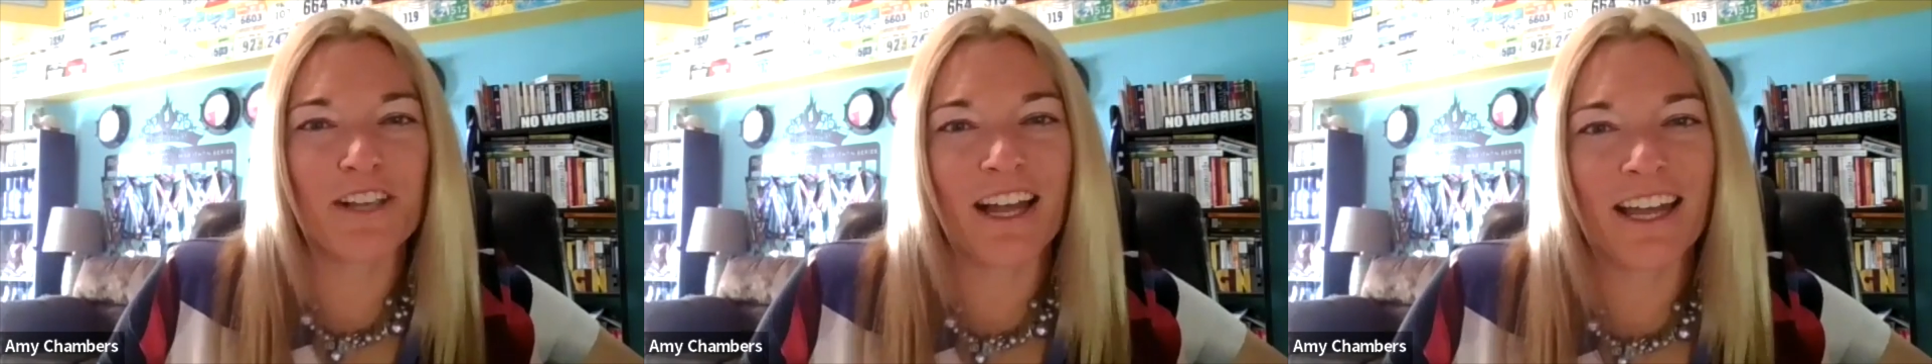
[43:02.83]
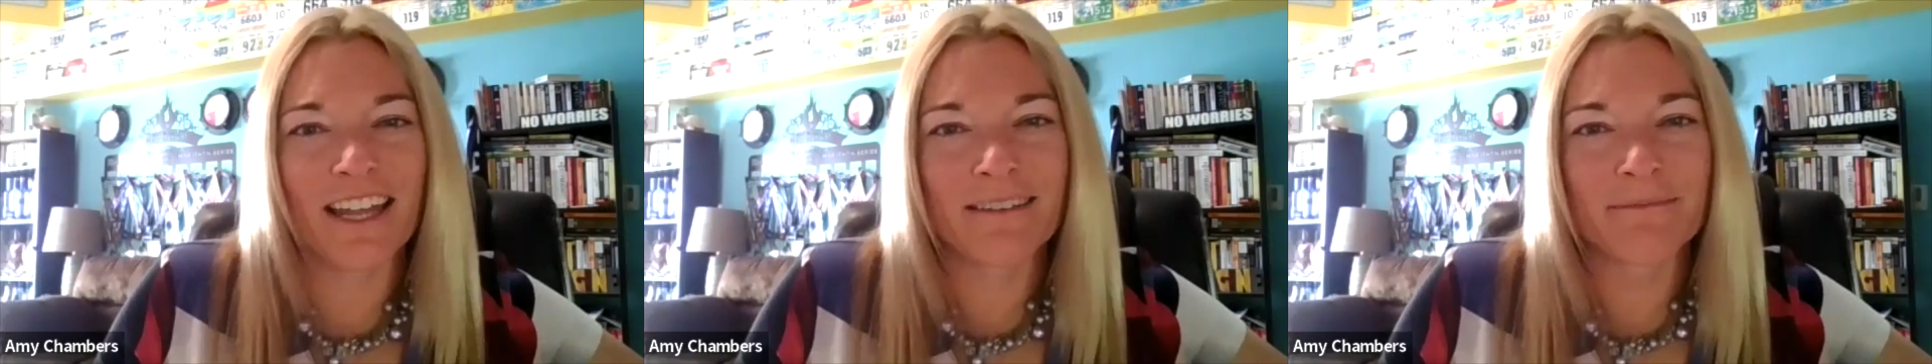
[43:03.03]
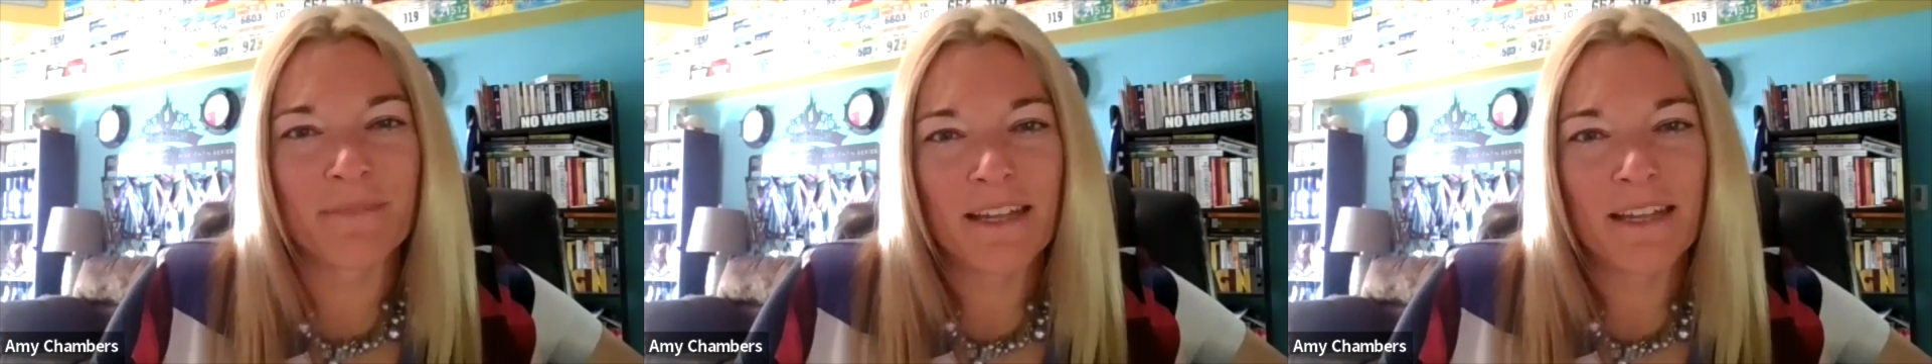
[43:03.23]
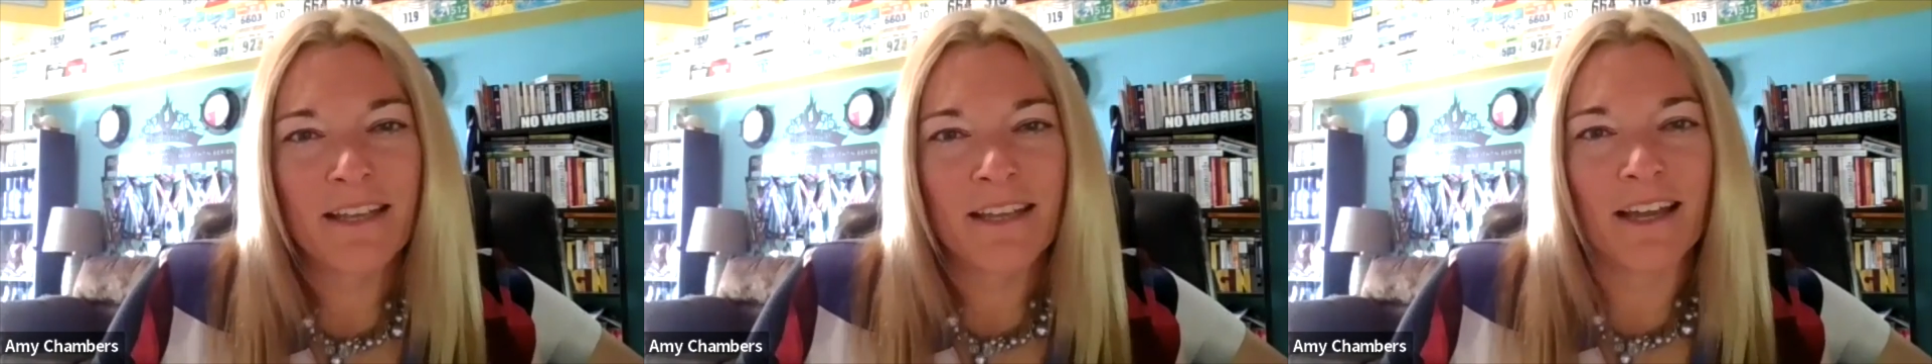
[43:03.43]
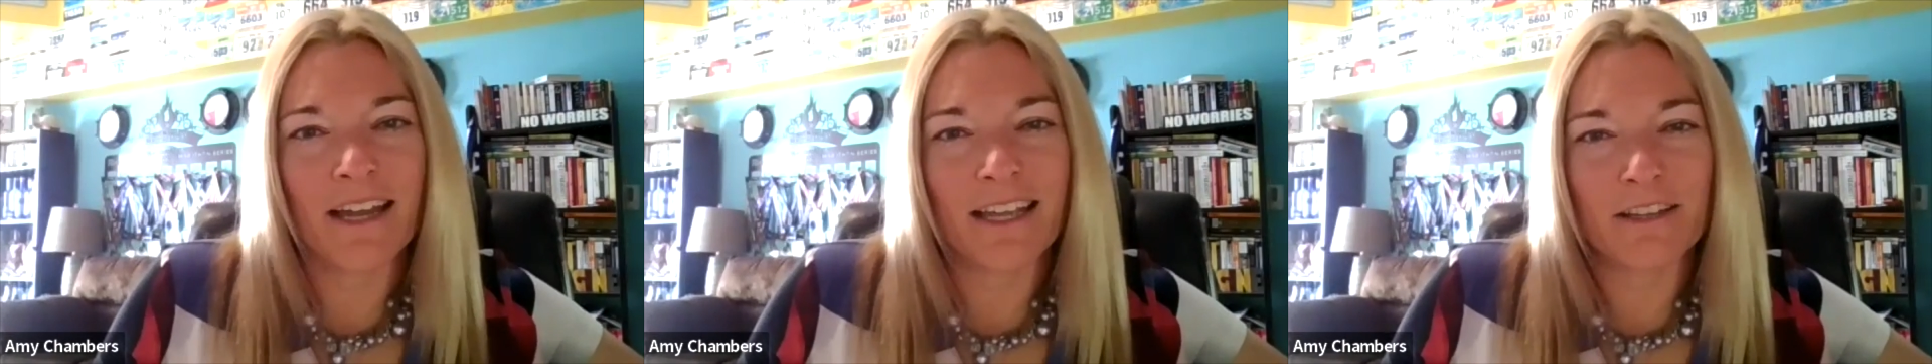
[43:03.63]
on
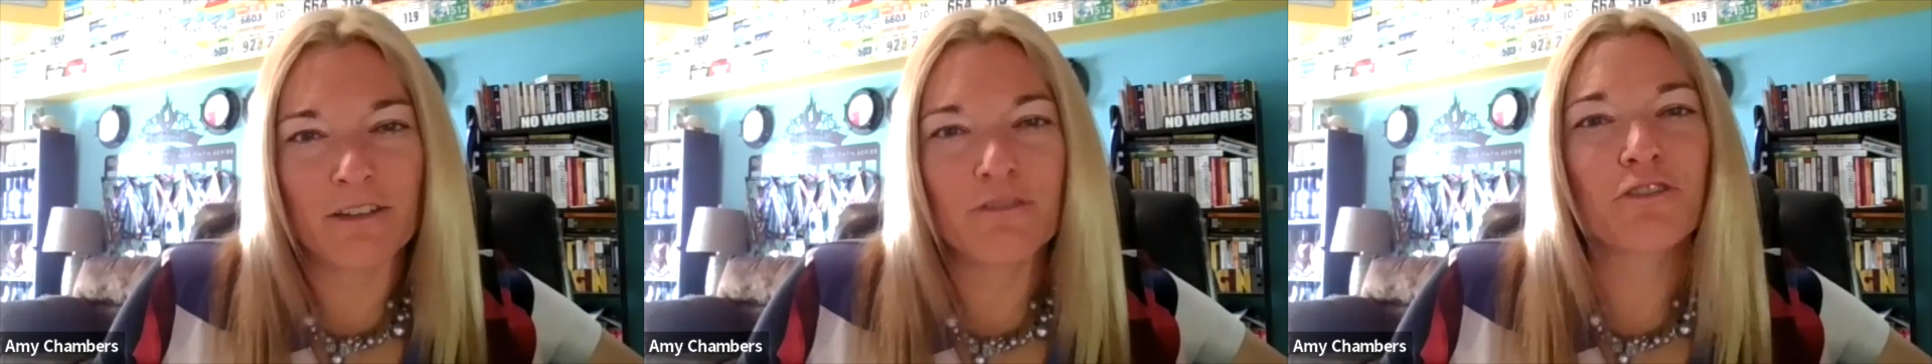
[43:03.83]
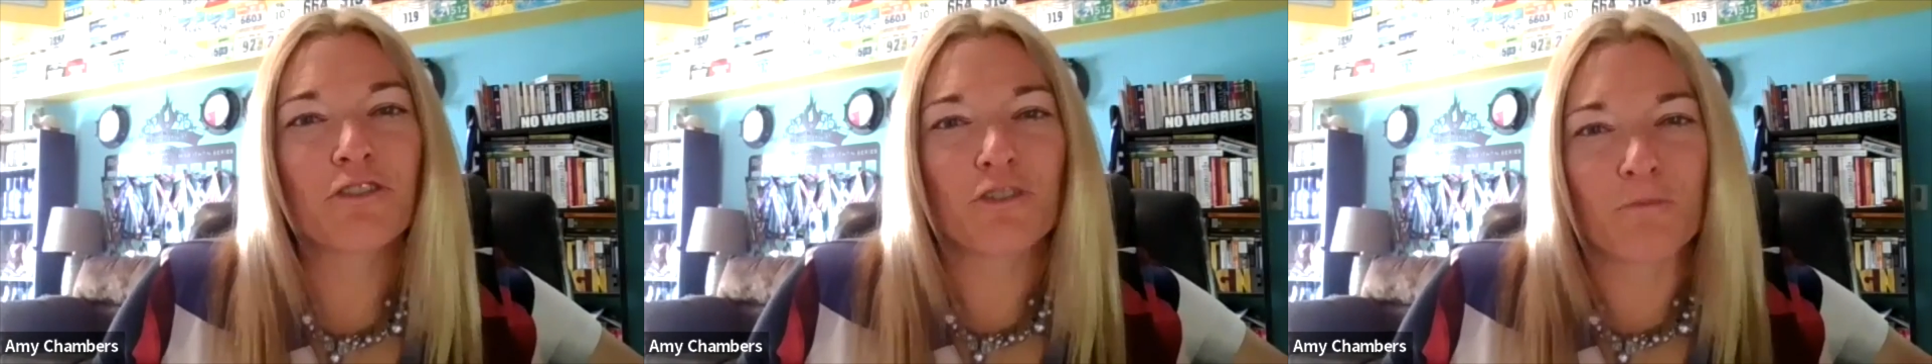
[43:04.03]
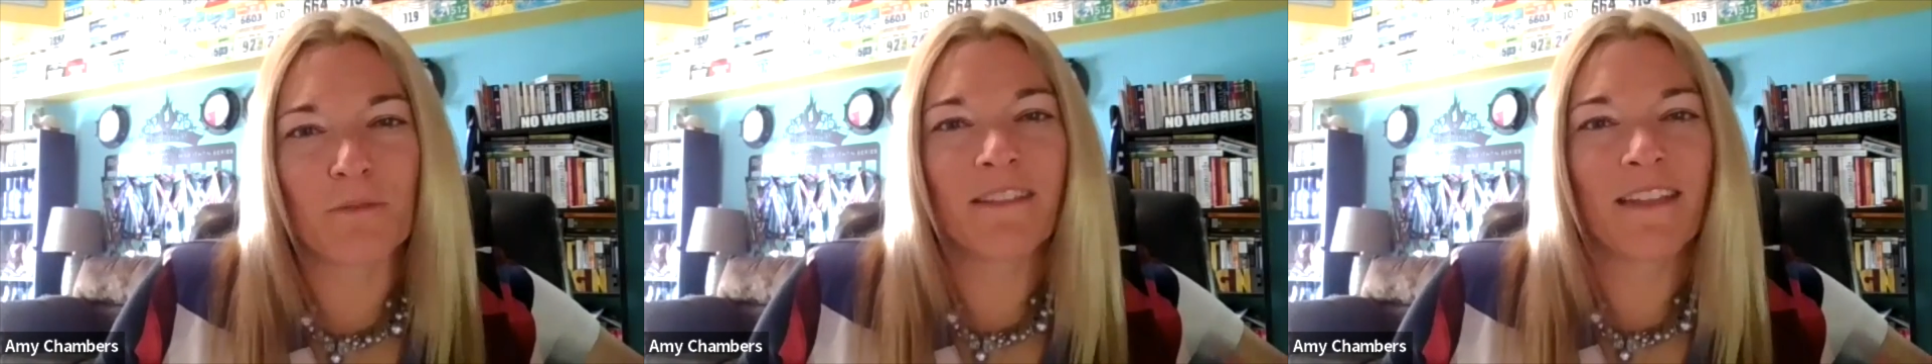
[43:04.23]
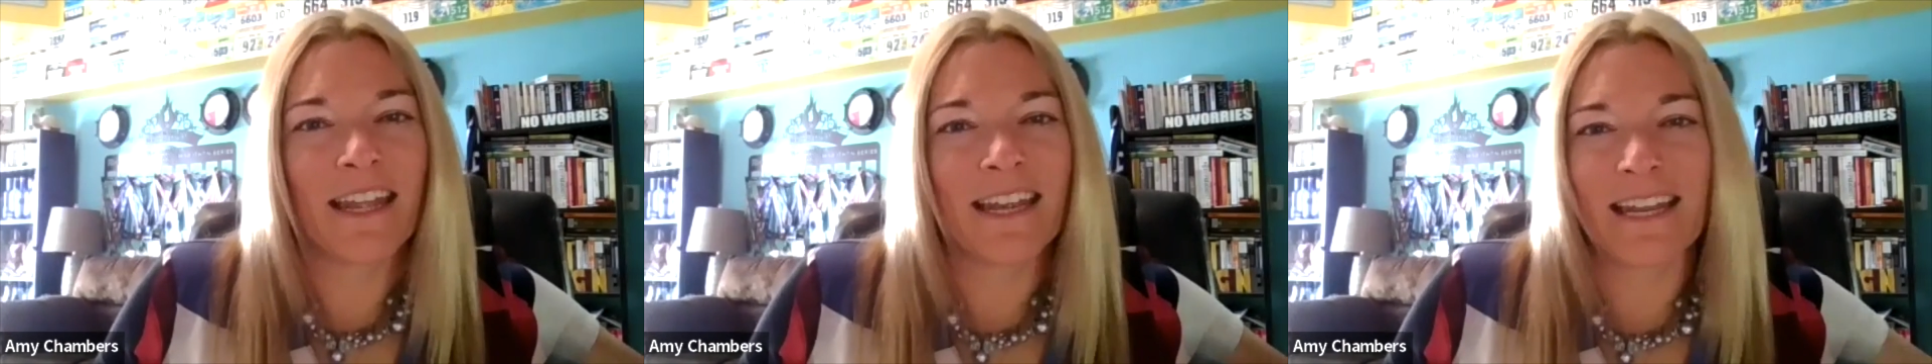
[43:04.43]
YouTube and then